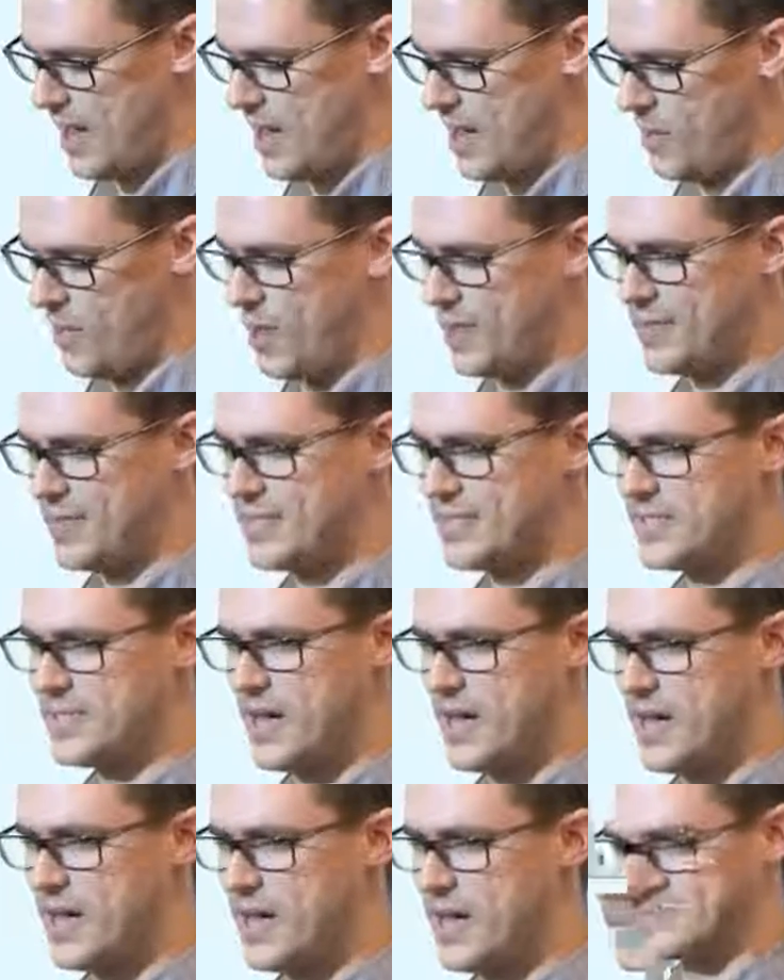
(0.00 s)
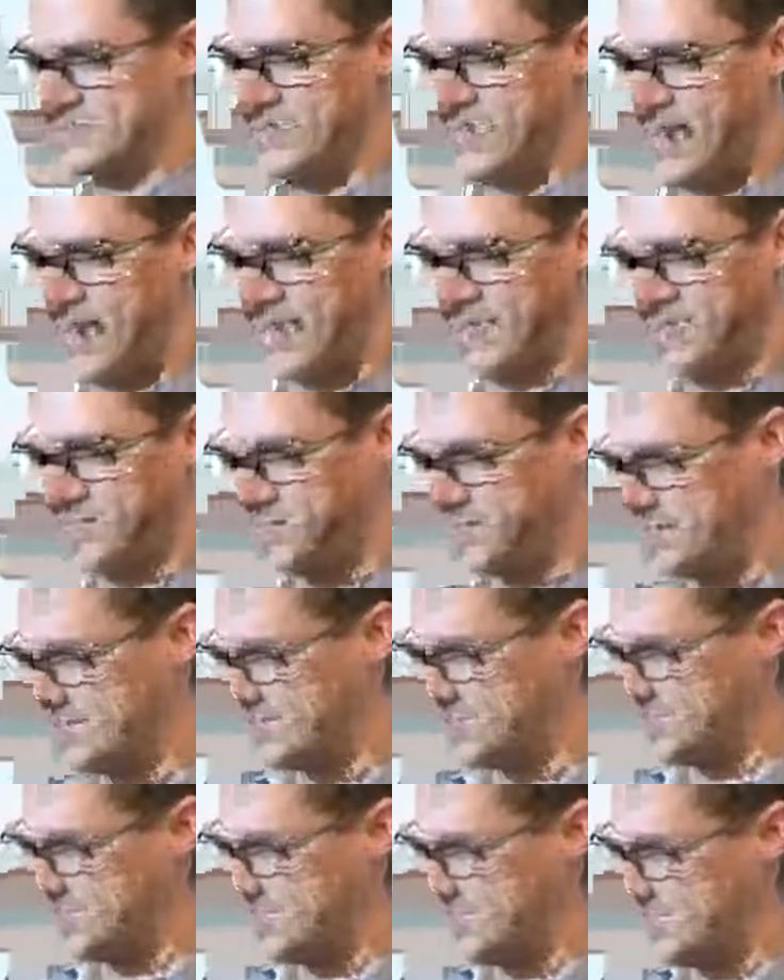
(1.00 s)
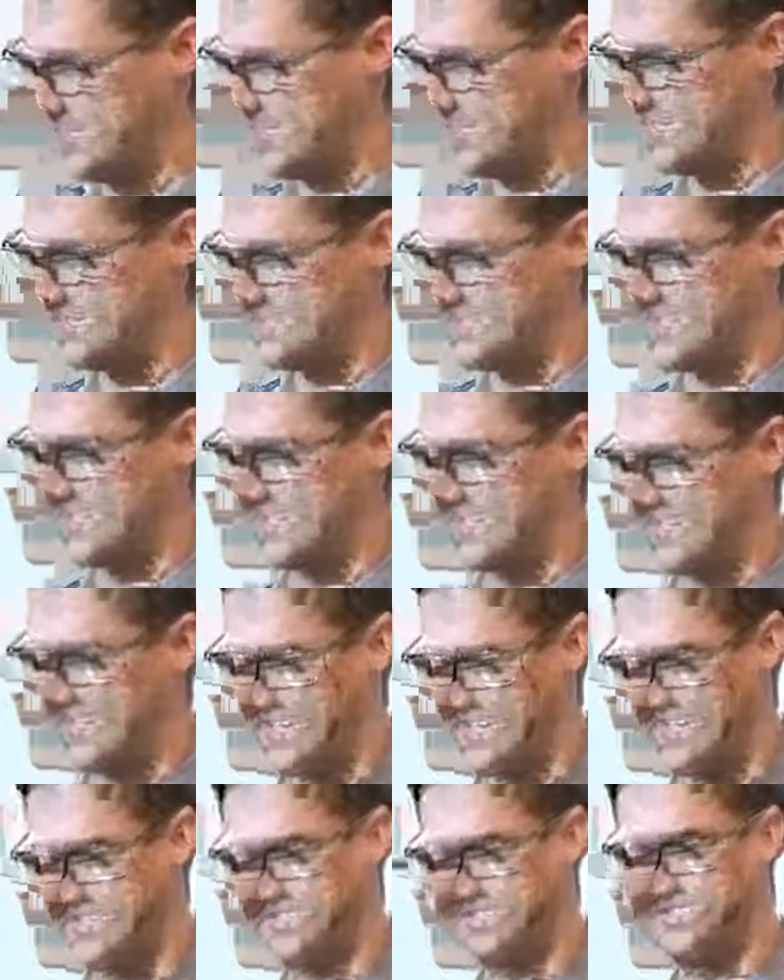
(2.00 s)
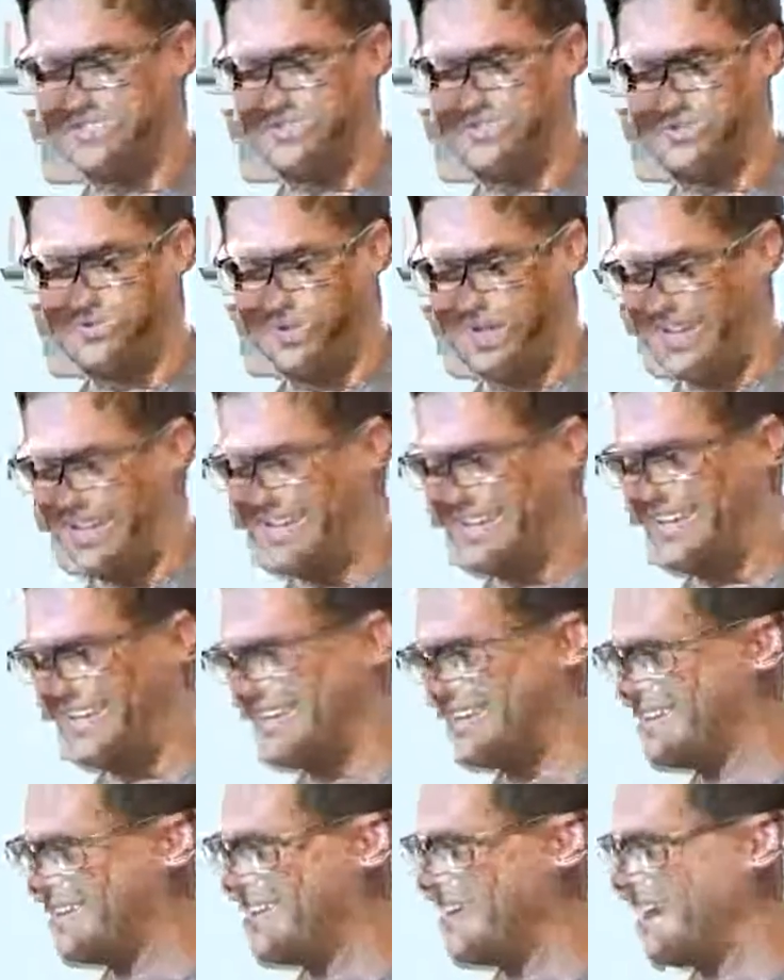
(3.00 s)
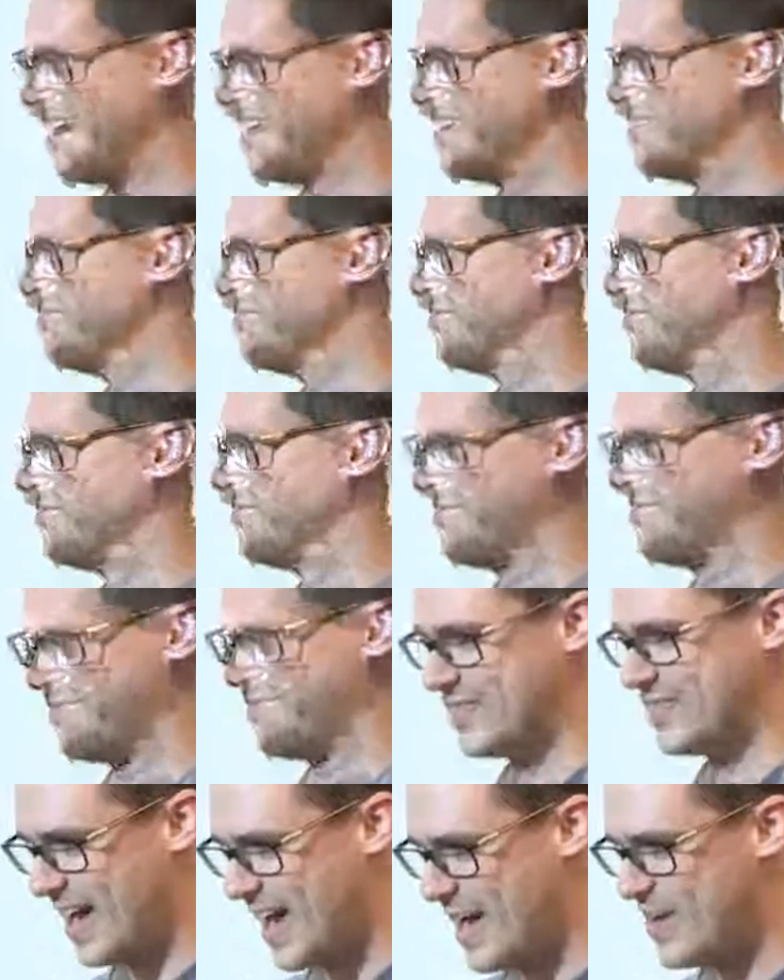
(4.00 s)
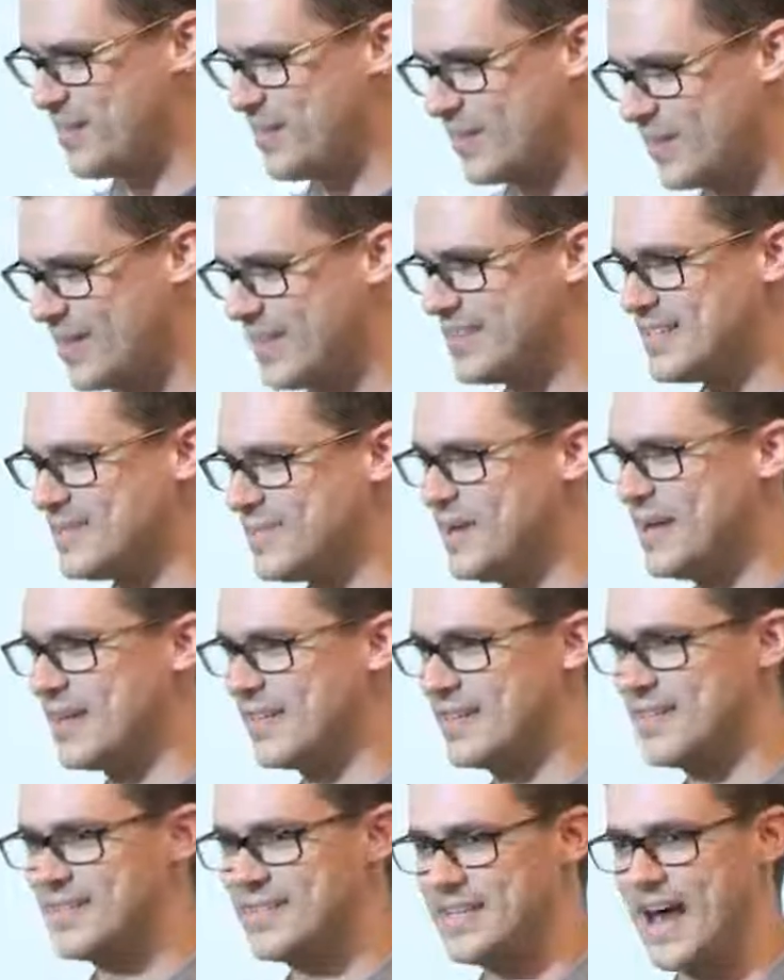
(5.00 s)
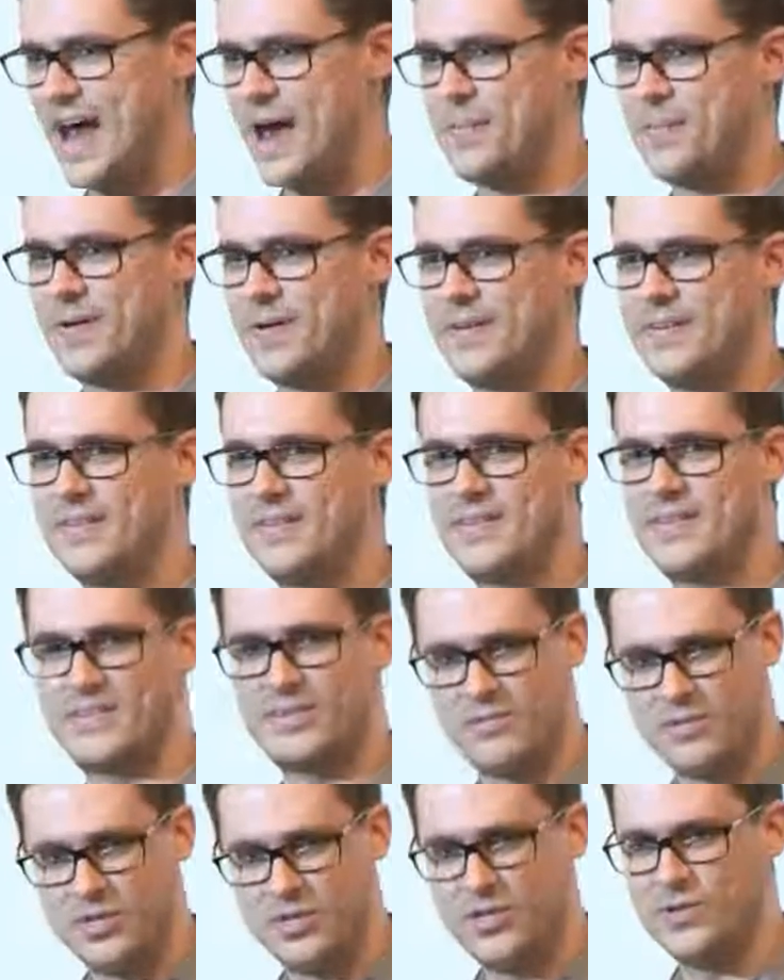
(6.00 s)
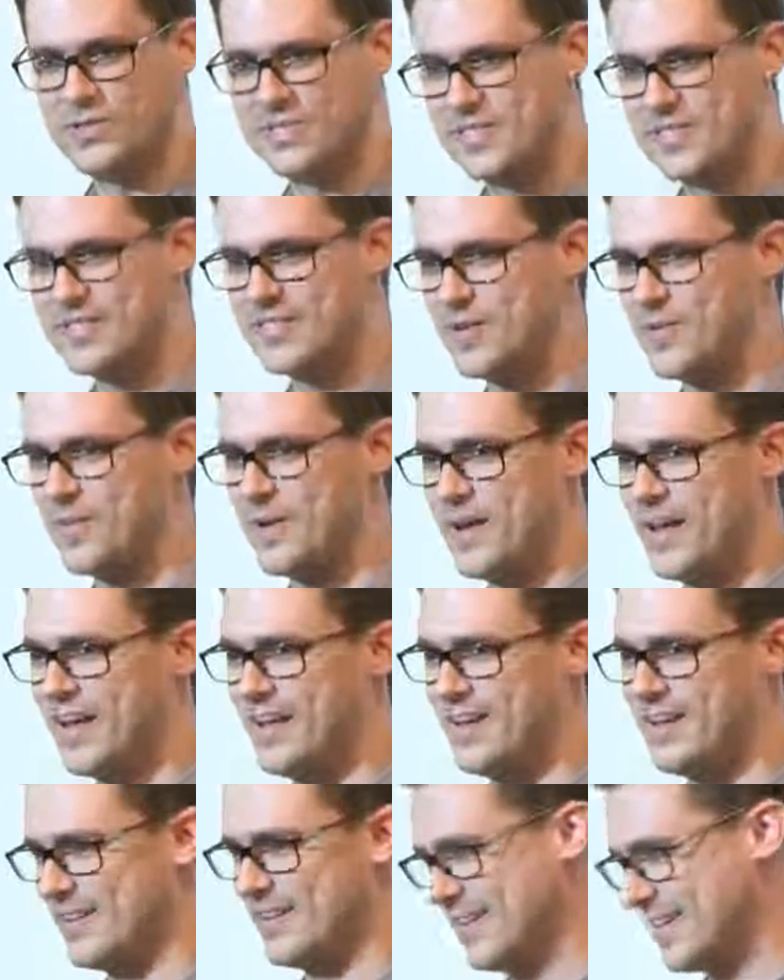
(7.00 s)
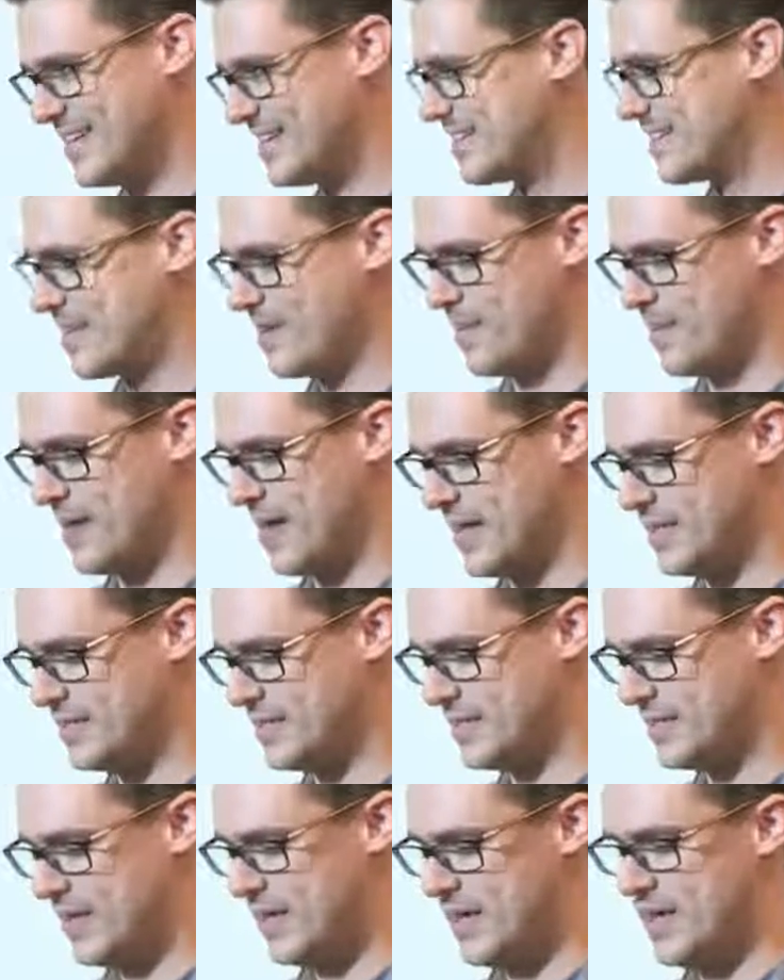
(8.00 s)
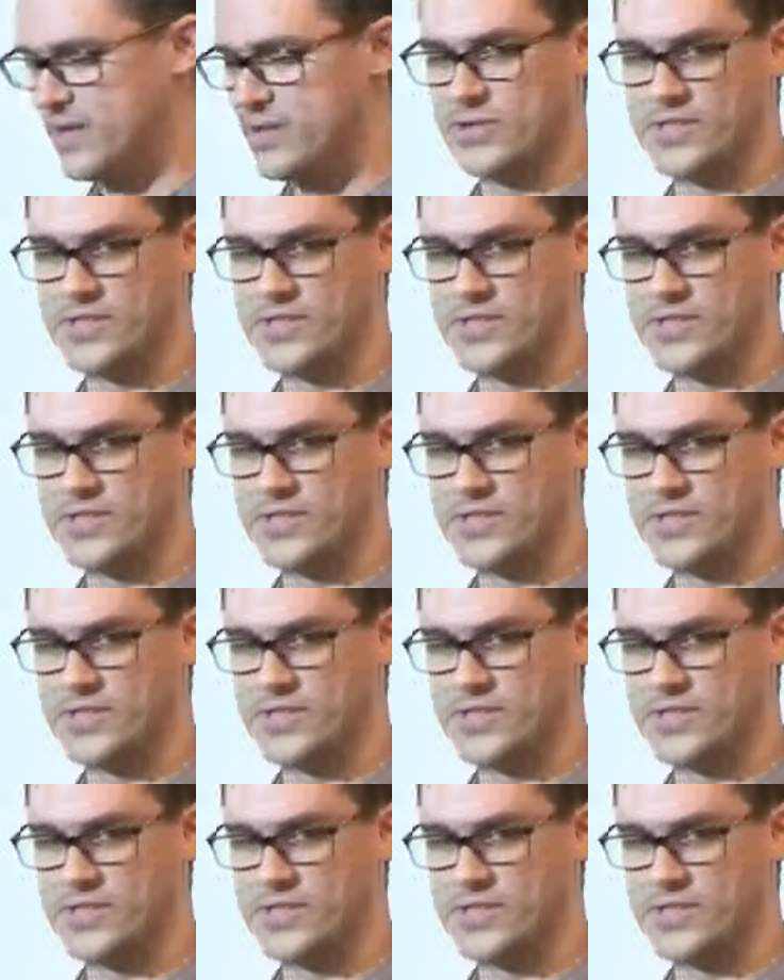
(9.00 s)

What this talk is not going to be is a Git training, kind of type this, make this happen, use this command, a list of commands.